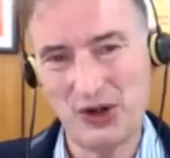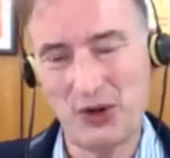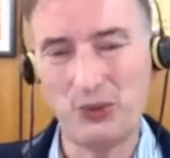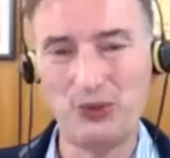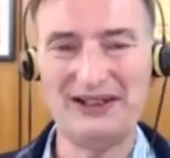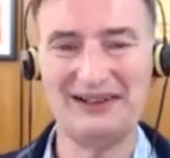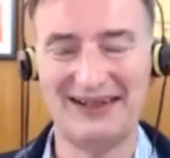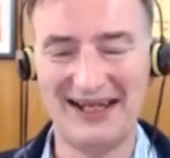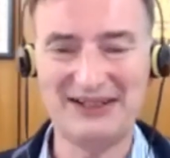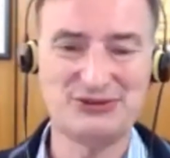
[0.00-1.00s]
we
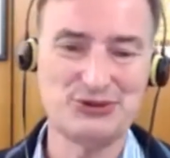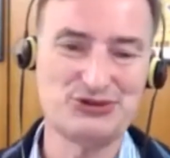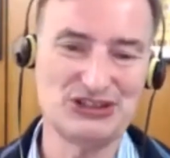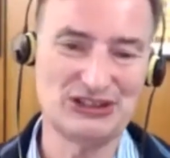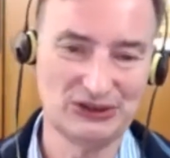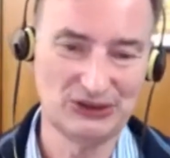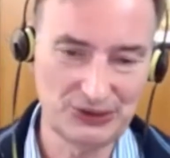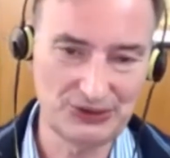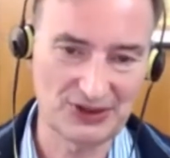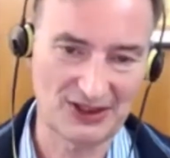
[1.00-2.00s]
like to
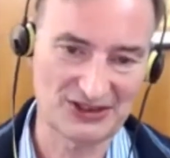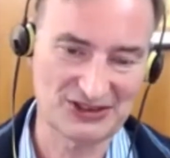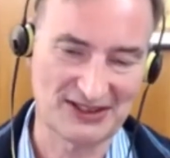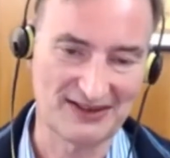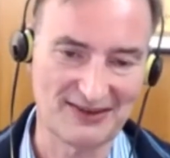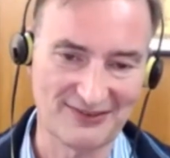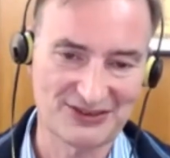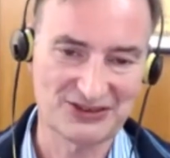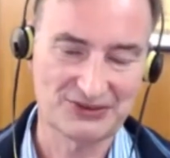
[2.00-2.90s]
delude ourselves